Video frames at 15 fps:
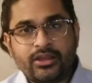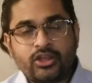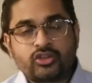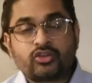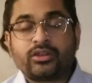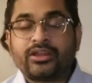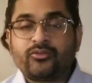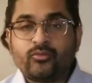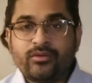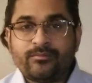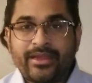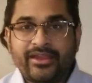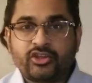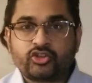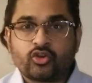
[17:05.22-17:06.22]
so that we
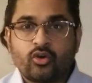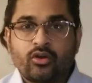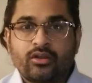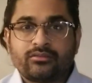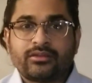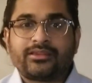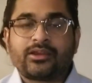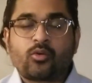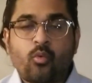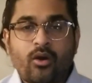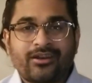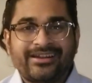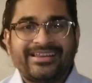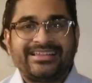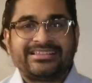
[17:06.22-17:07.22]
make sure that the
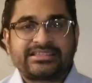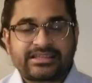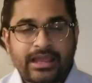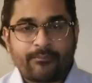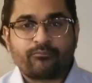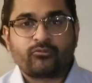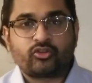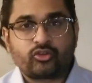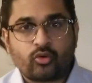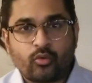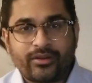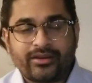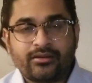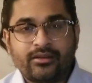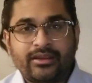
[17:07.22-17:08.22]
quality is kept through
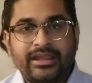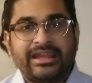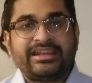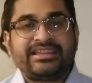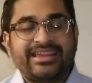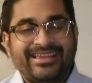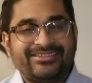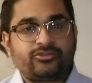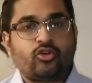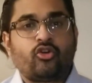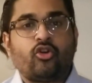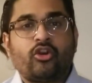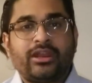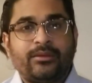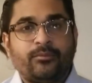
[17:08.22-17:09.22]
it in case you're
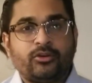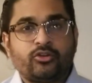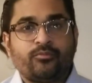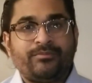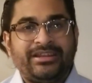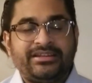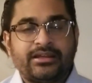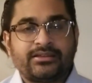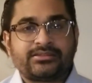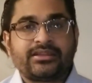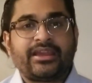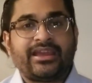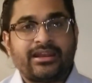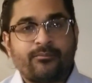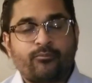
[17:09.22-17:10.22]
not able to meet us
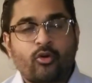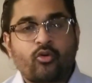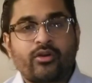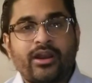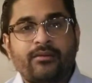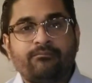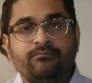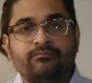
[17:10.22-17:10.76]
in a program.